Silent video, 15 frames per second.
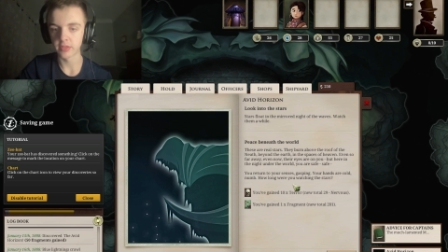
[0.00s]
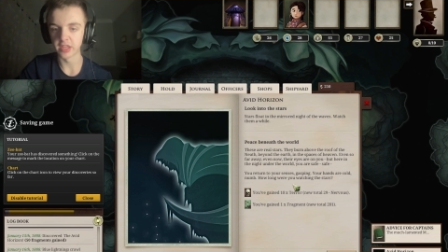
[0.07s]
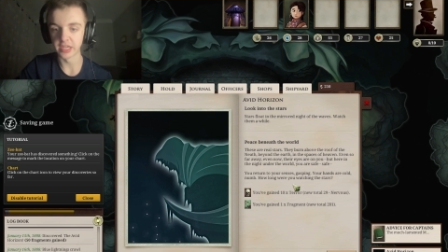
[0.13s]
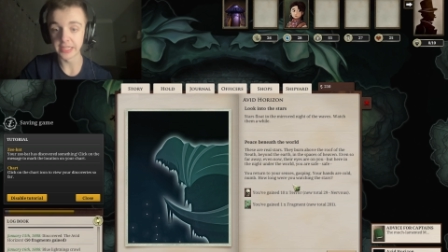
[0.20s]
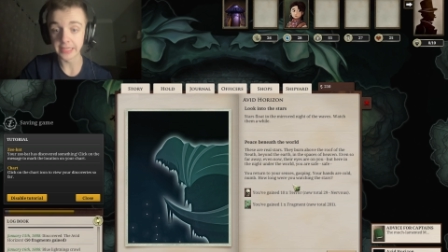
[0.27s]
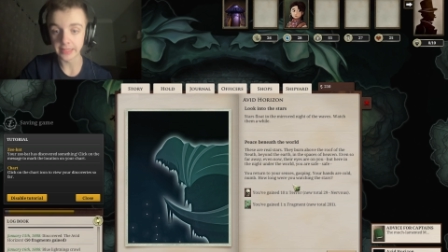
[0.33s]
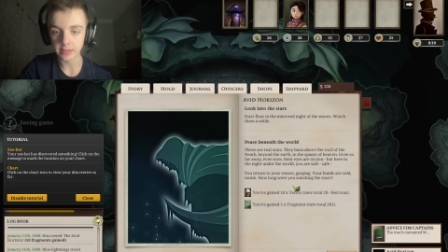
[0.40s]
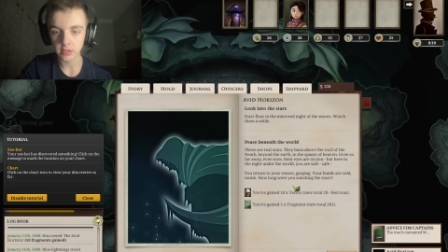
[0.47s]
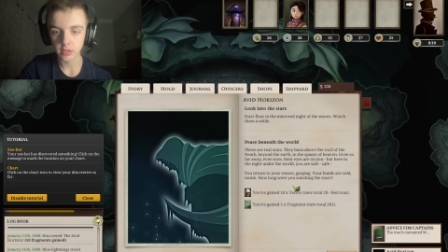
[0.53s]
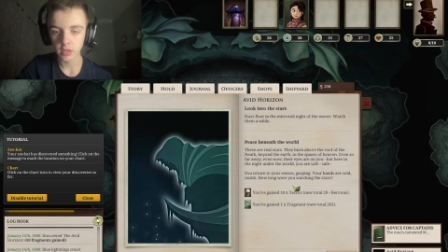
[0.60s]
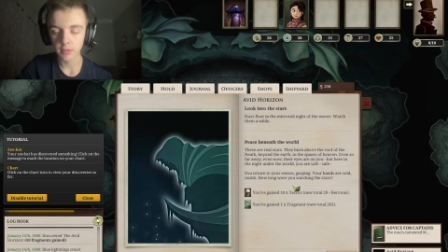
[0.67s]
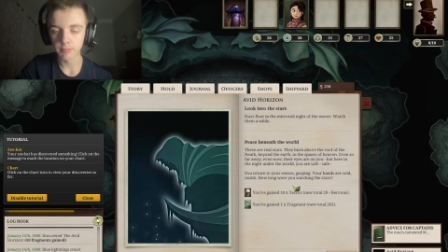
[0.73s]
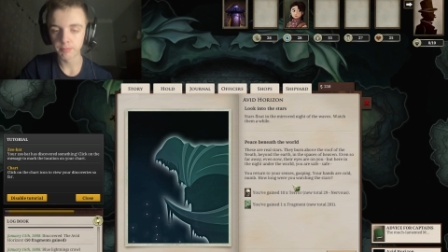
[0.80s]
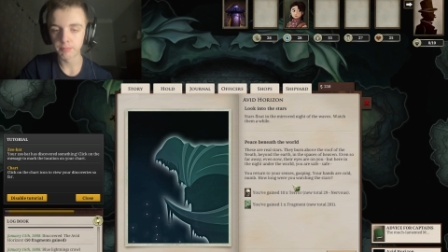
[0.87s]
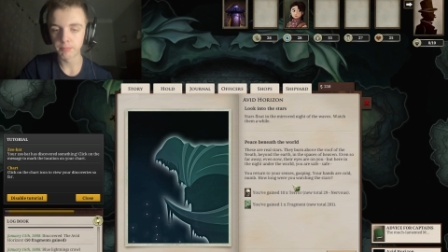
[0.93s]
The
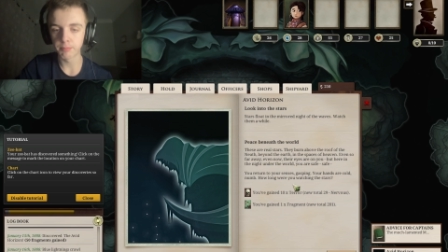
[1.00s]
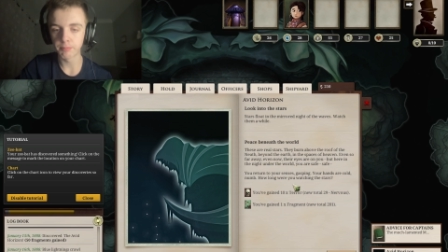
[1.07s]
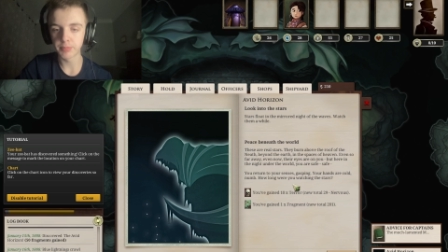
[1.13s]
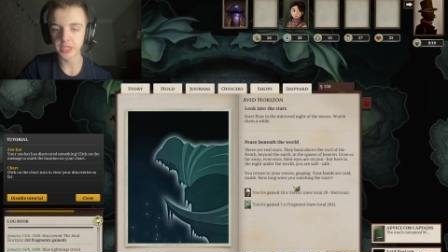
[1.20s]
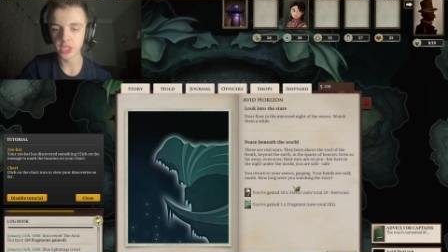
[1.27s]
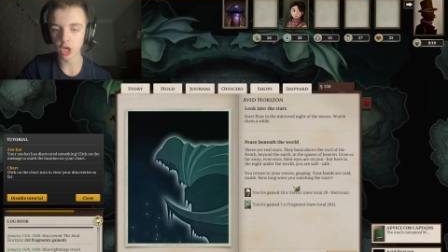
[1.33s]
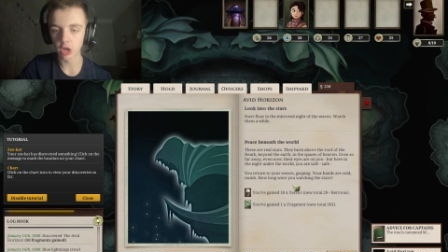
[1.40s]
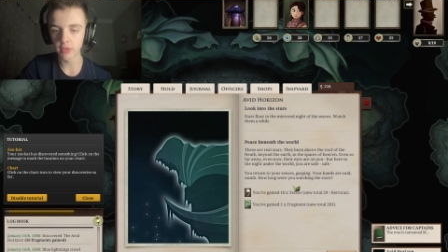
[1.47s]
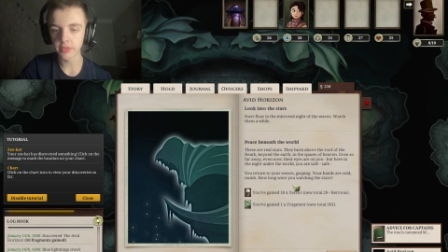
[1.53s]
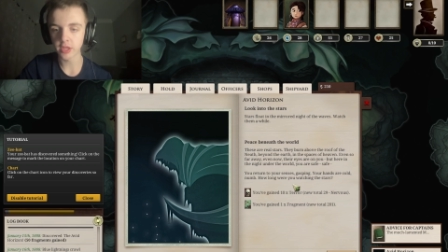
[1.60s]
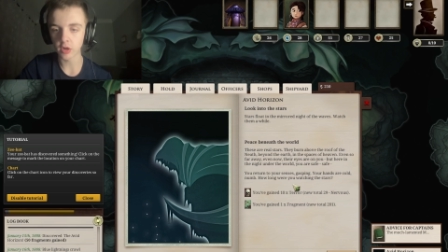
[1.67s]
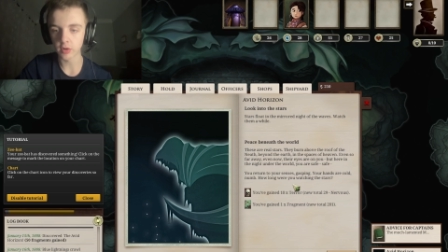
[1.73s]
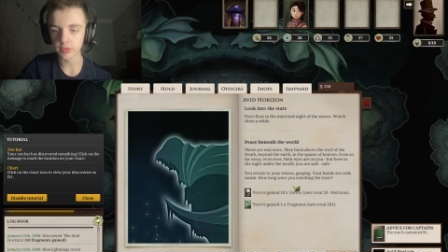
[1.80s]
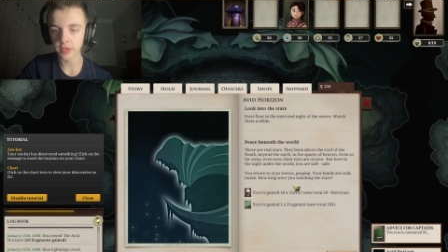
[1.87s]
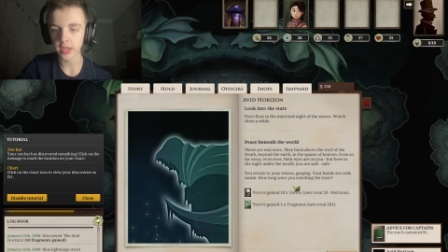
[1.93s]
neath beyond the
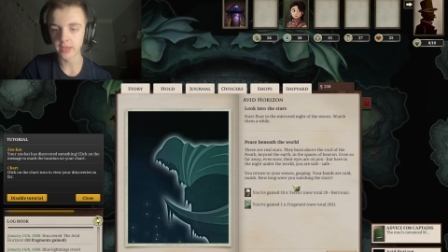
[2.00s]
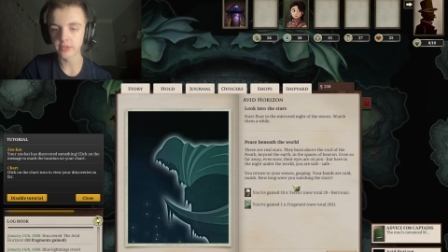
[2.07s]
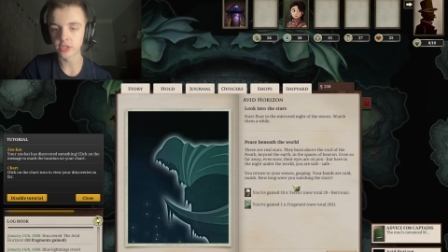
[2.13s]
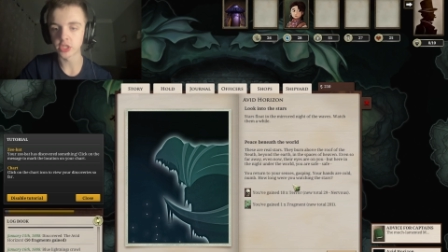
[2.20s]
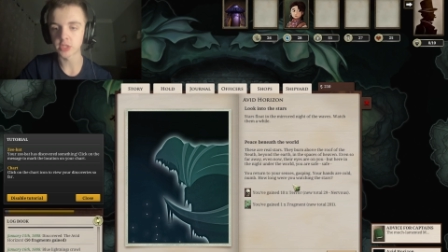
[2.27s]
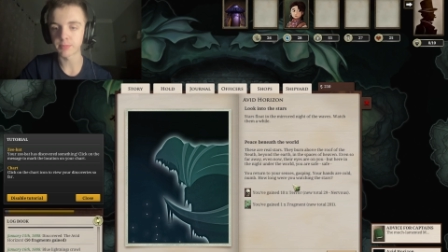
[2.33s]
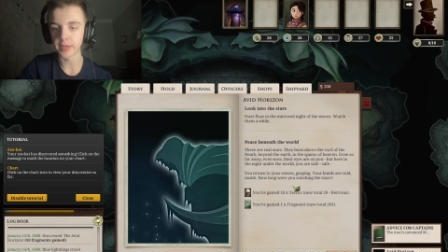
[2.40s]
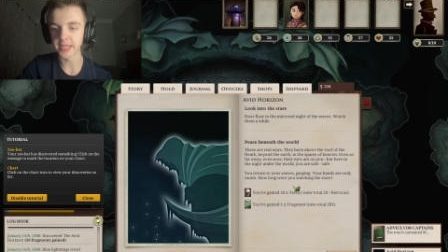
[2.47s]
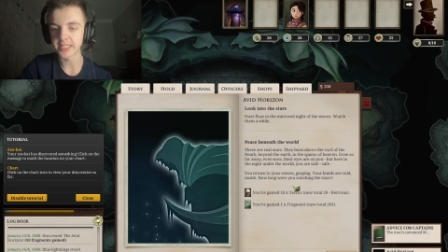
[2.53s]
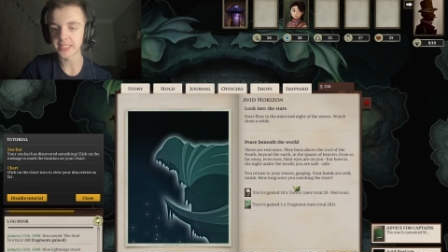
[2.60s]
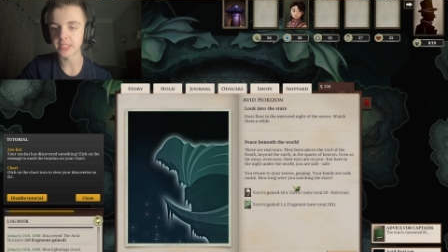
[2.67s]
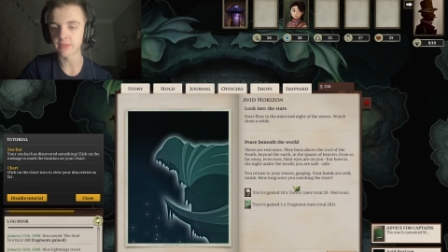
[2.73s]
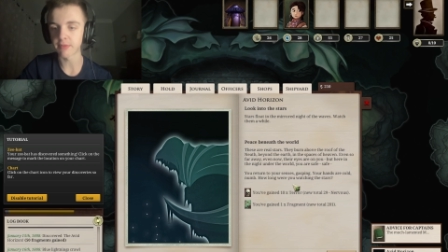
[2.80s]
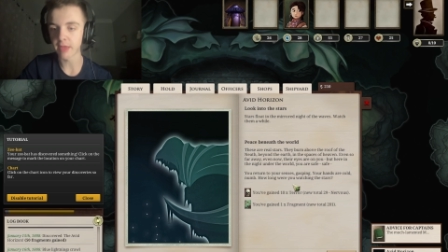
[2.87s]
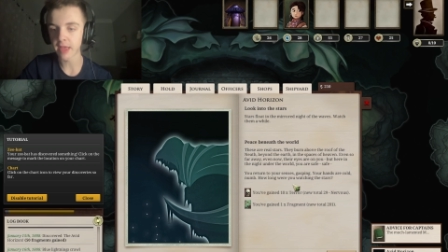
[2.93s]
earth in the
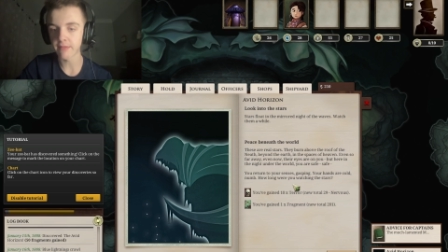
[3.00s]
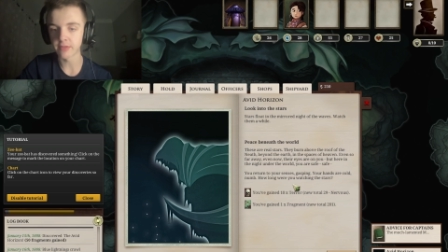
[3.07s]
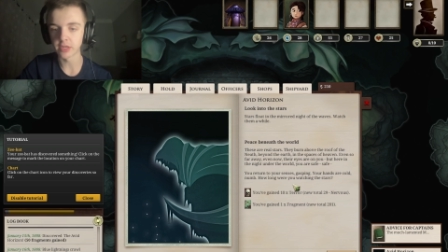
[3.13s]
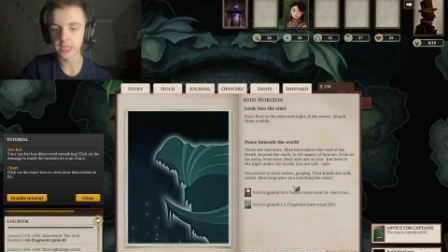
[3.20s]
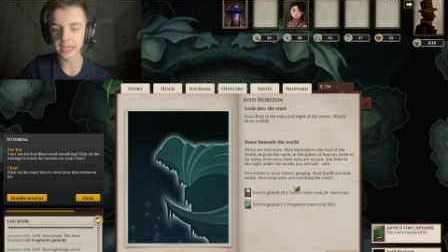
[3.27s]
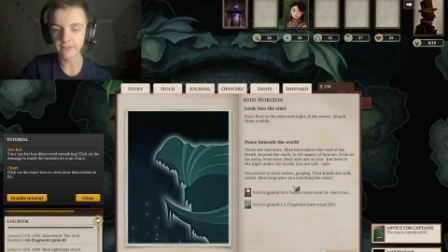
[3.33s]
spaces of heaven.